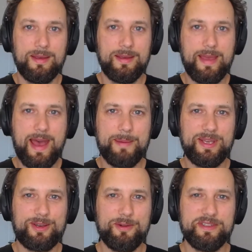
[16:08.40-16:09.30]
Yeah, I
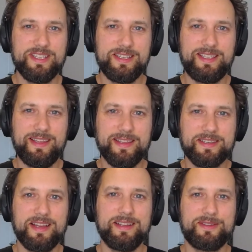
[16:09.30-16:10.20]
mean, COVID-19 has
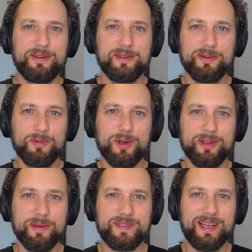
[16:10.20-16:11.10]
kind of turned the
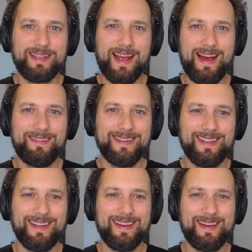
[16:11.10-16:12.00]
world upside down.